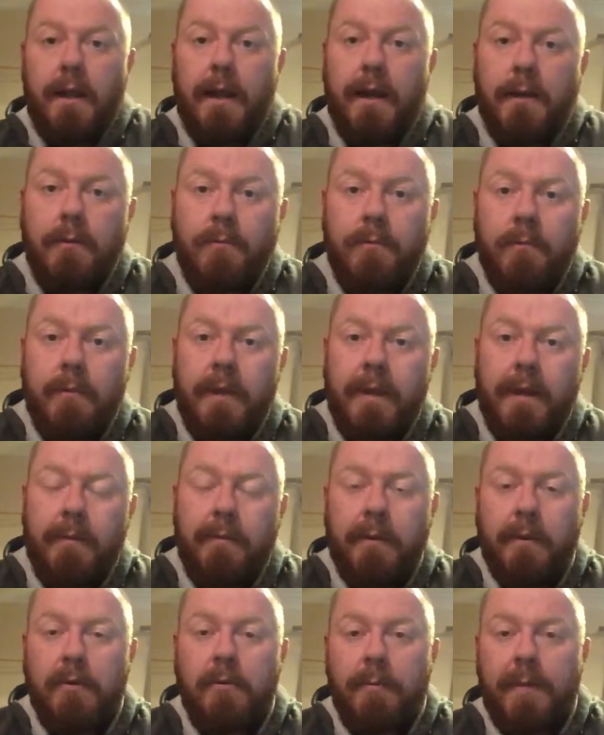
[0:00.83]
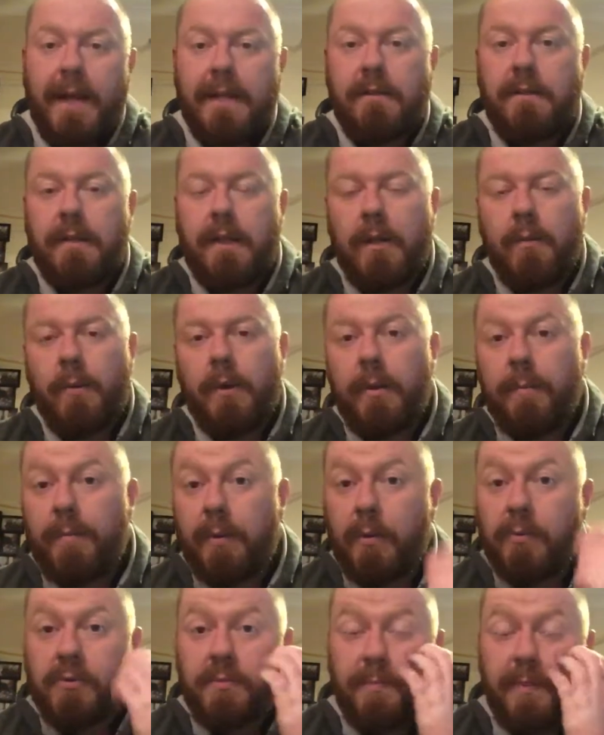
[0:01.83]
Hello and welcome back to another one of
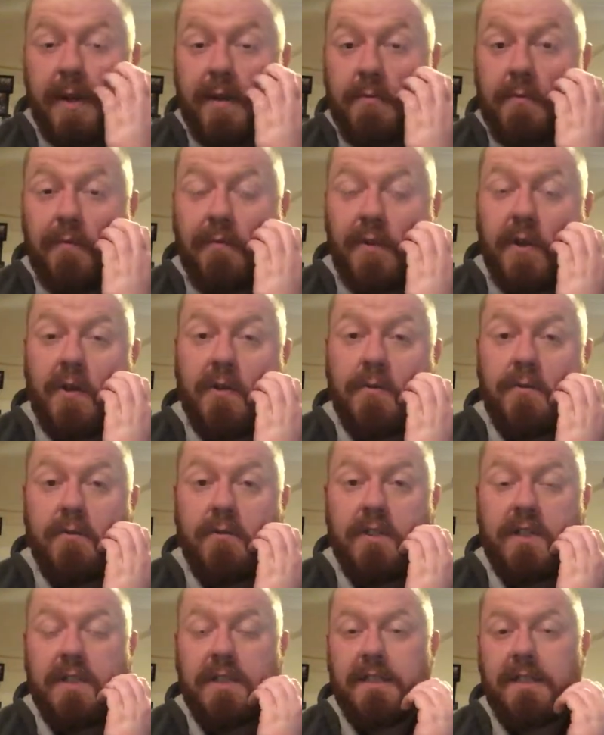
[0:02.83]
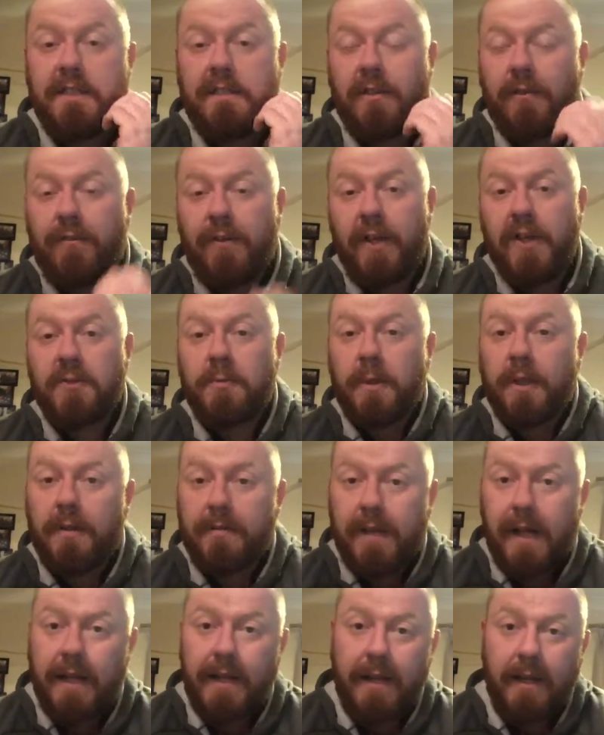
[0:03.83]
Paul's Beer Reviews. This is the first one
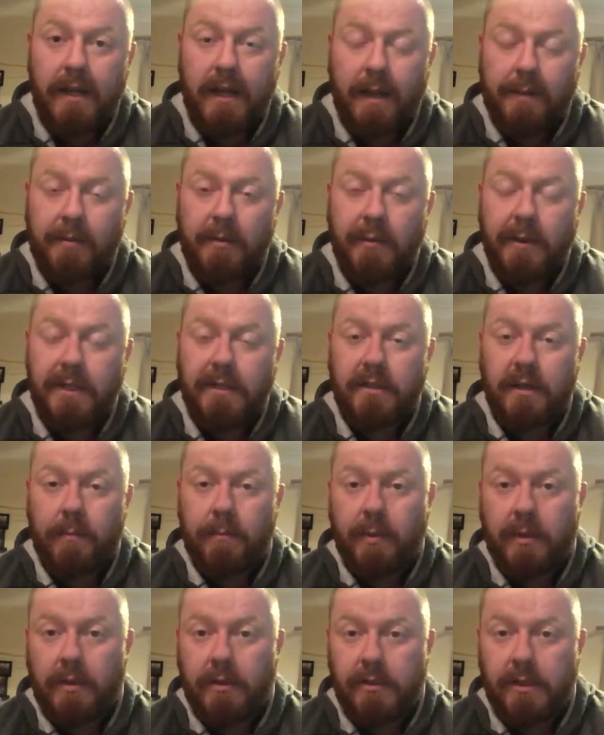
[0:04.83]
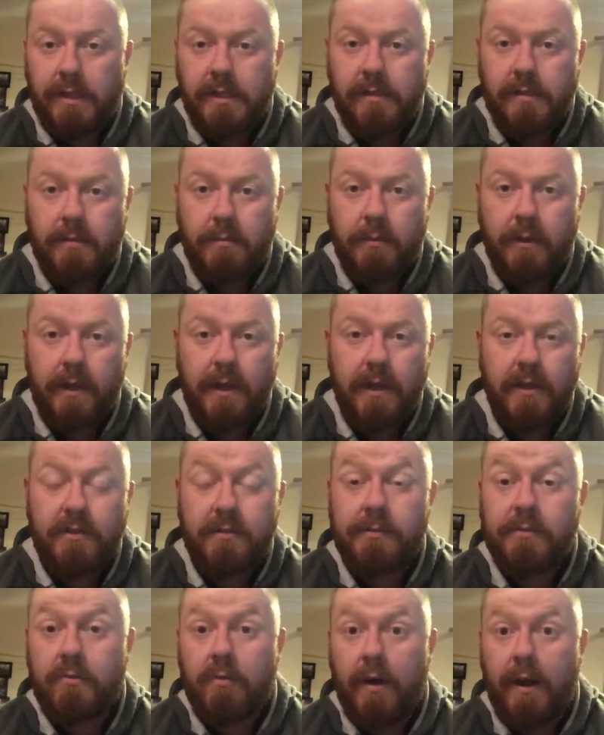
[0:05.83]
I've done in a couple of weeks, so apologies to my uh,
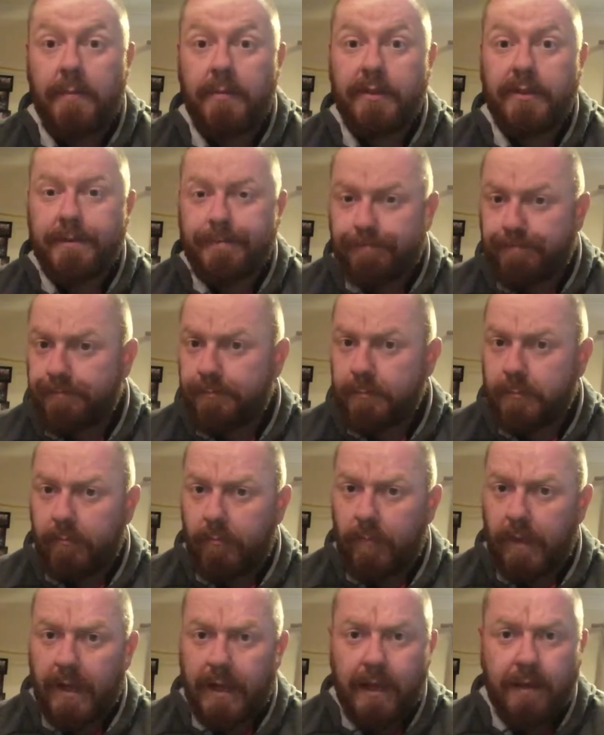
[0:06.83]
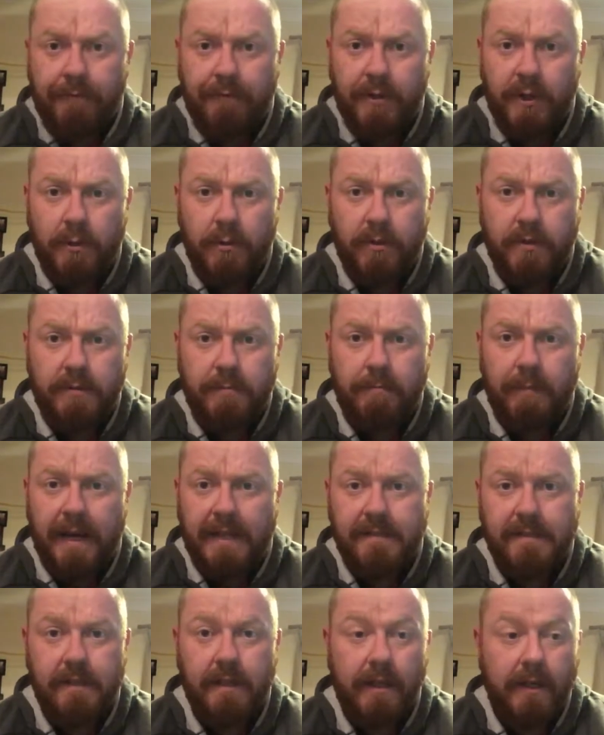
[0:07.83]
subscribers and viewers.
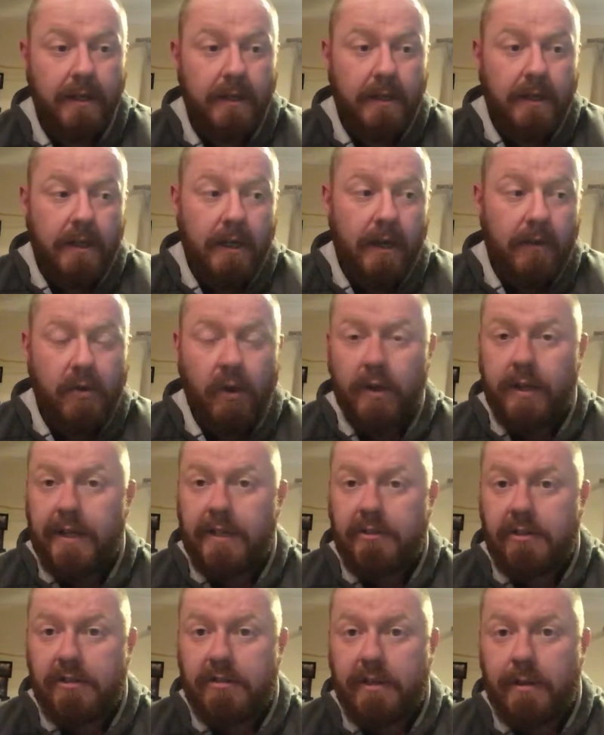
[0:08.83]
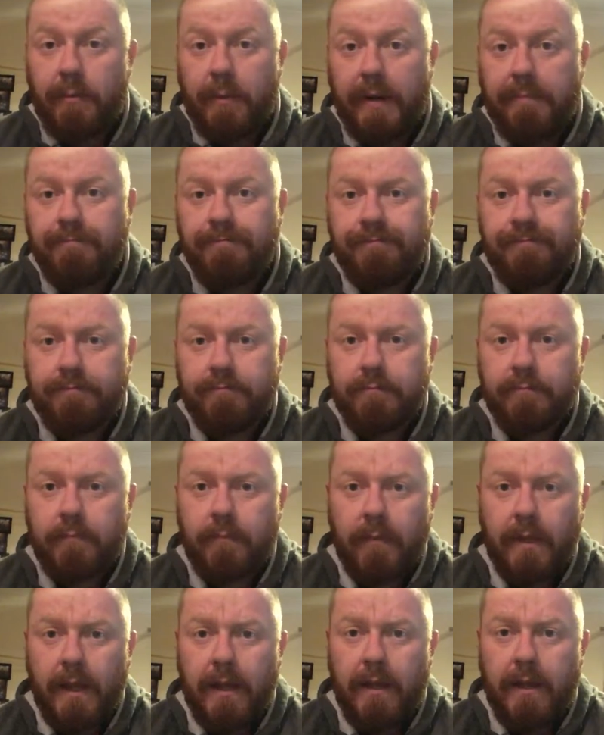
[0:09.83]
But I've got an interesting one
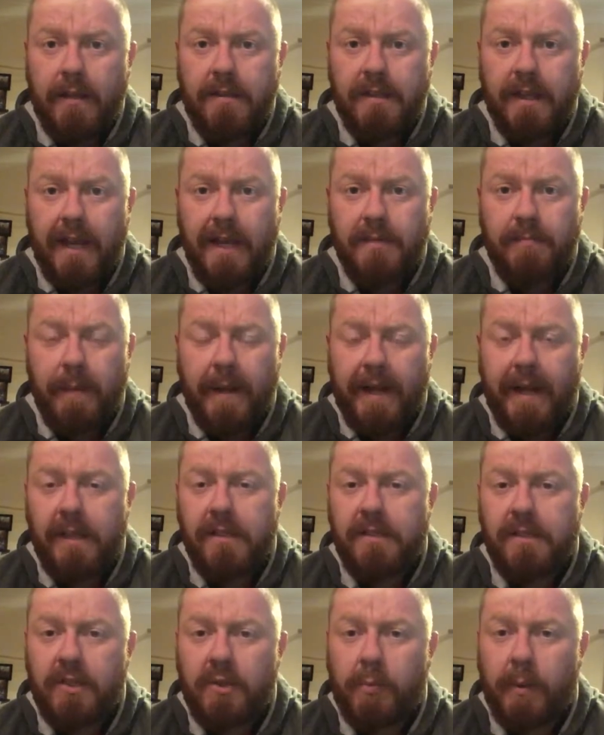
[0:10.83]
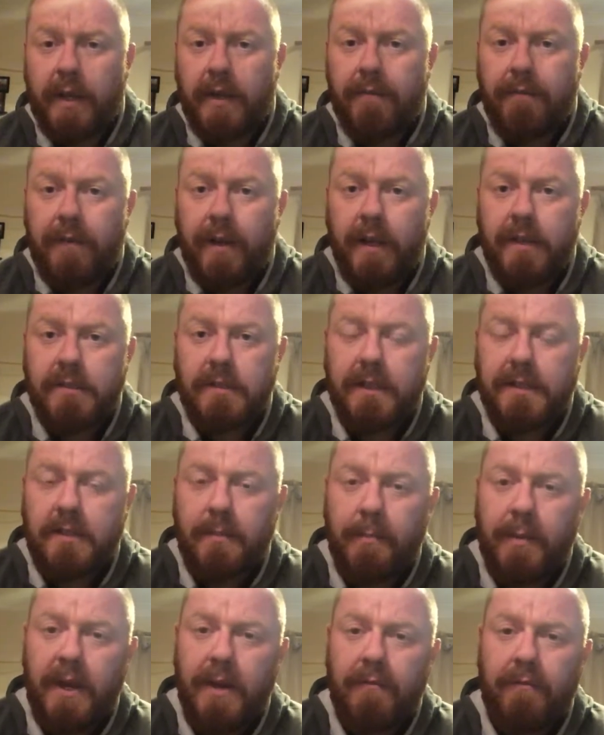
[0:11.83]
uh, to get us back into the swing of things, and it's
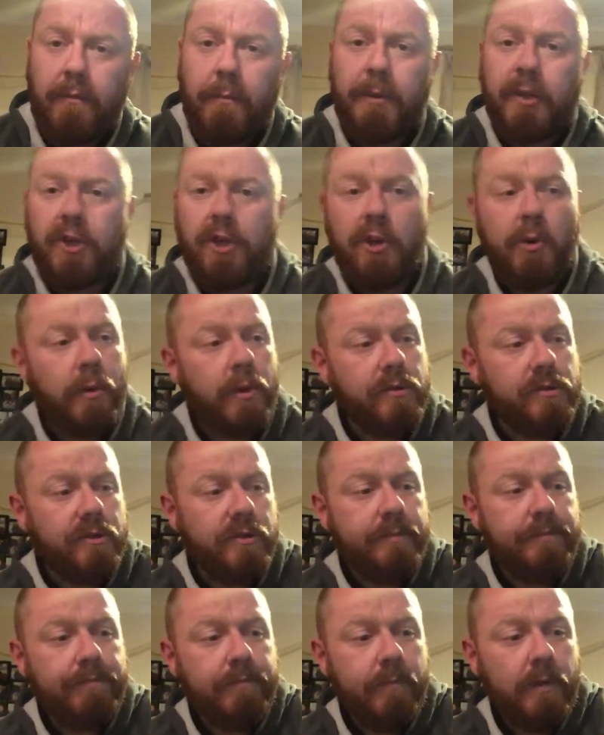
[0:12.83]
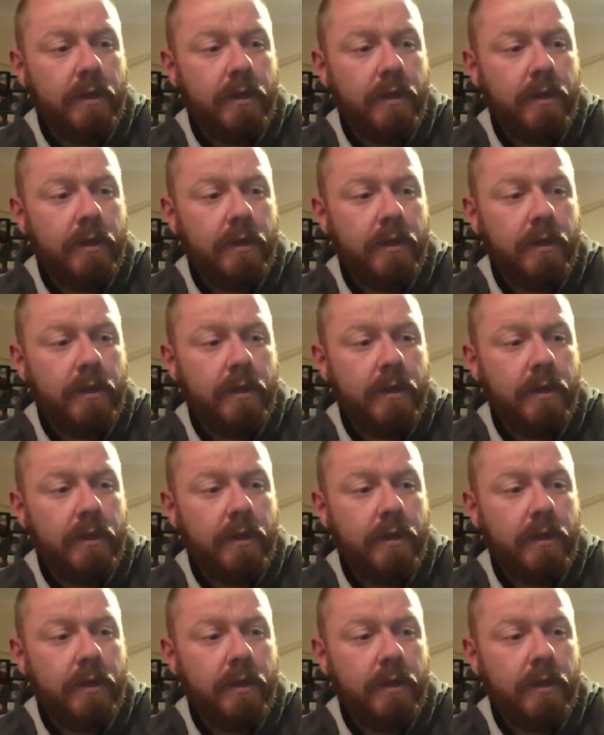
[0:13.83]
a beer from McEwan's.